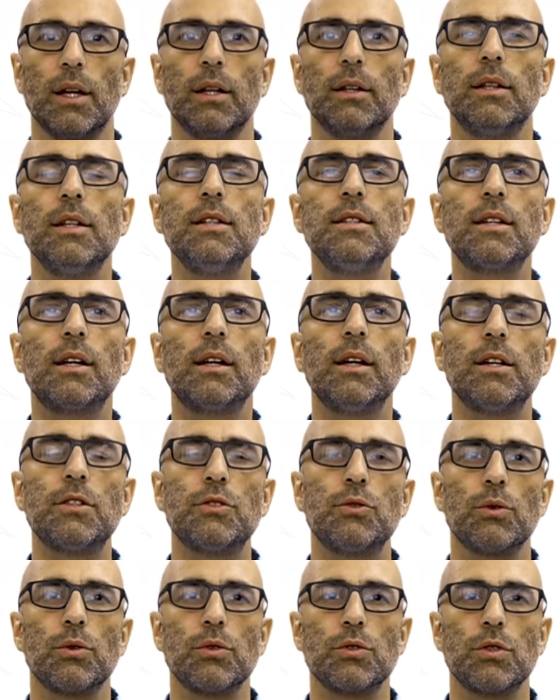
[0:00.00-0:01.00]
These
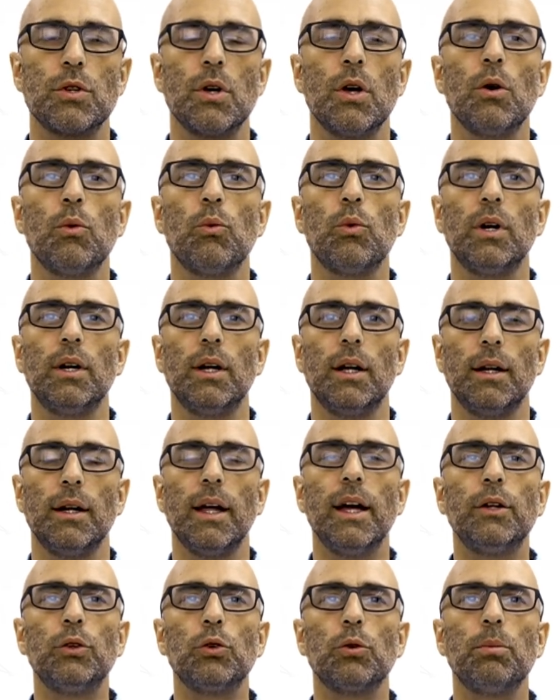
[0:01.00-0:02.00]
clusters will
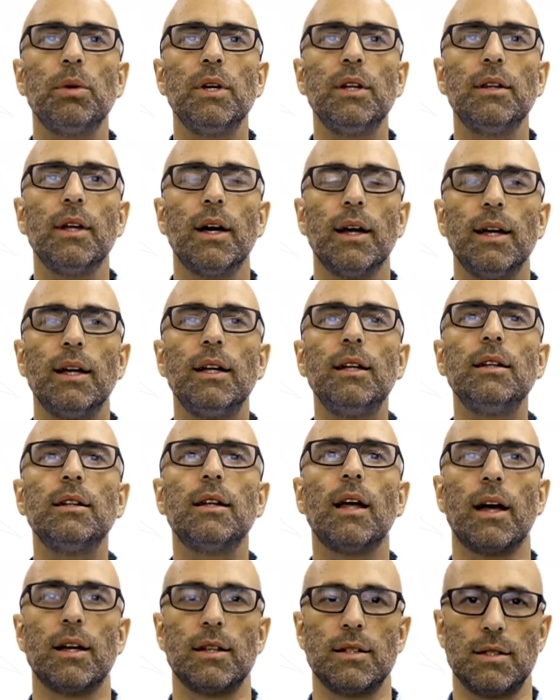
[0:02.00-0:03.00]
later be the
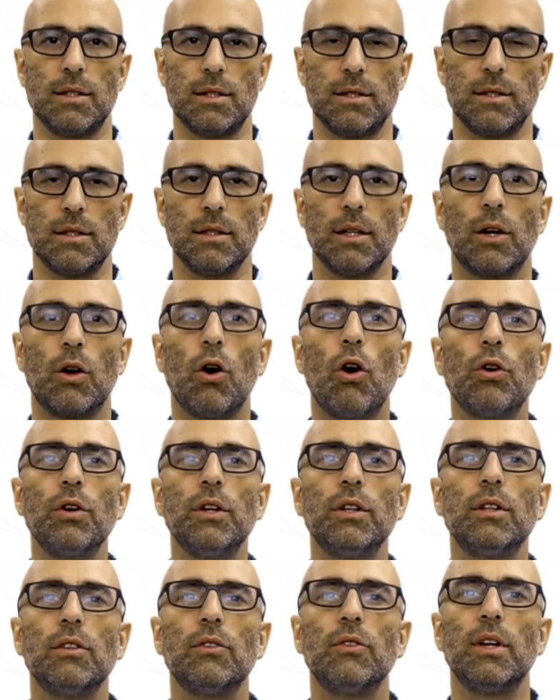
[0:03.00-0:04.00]
indices, the
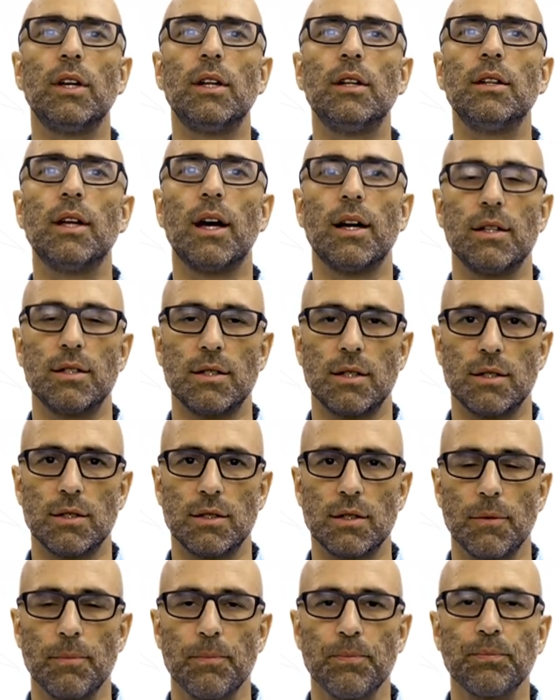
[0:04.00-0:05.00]
cognitive
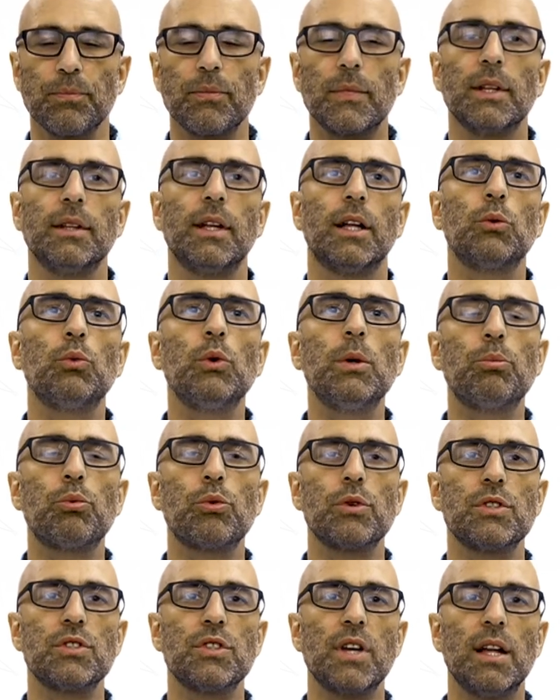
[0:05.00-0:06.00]
indices that we
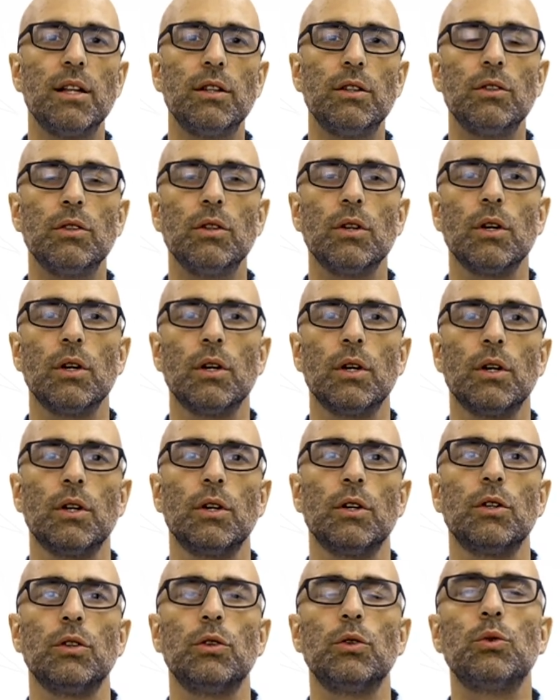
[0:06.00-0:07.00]
present
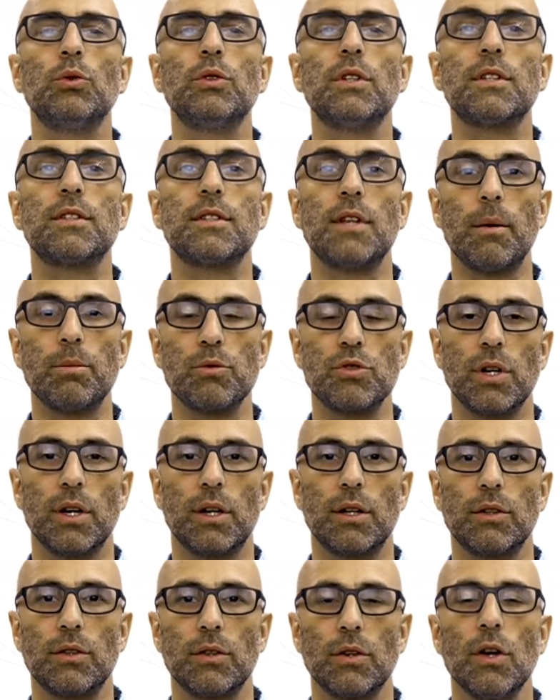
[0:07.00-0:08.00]
to the
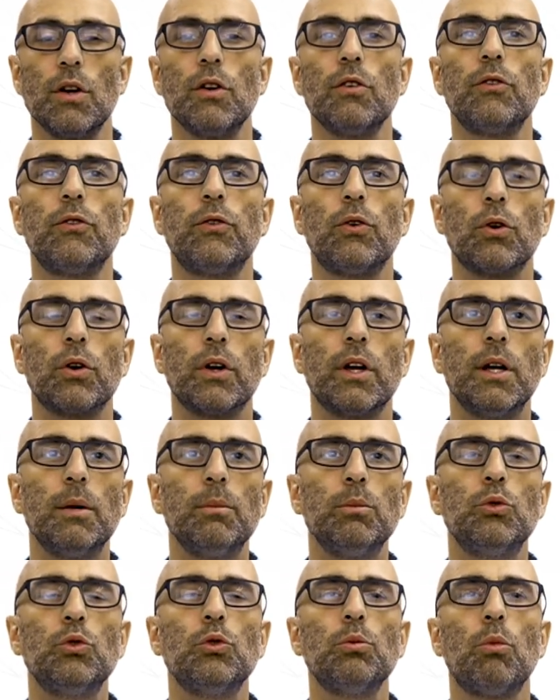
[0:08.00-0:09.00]
subject for
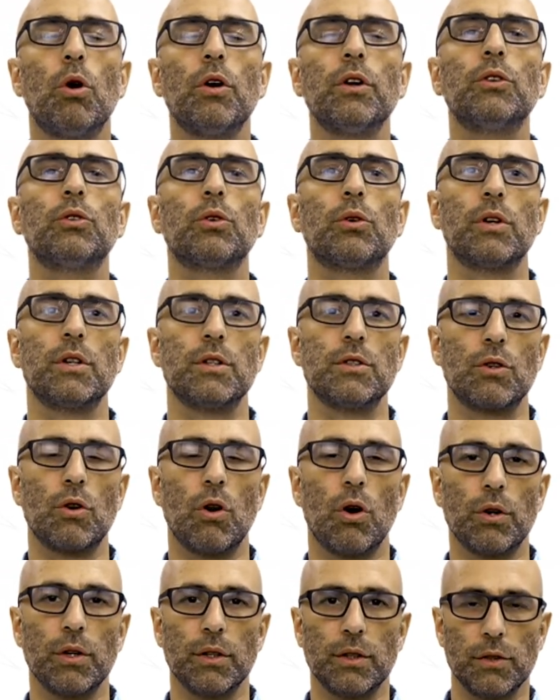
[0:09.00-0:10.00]
him to monitor his
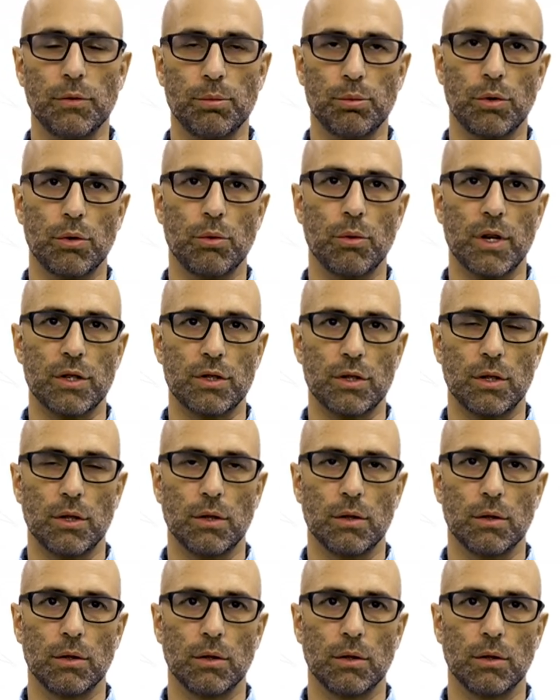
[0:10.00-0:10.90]
cognitive progression.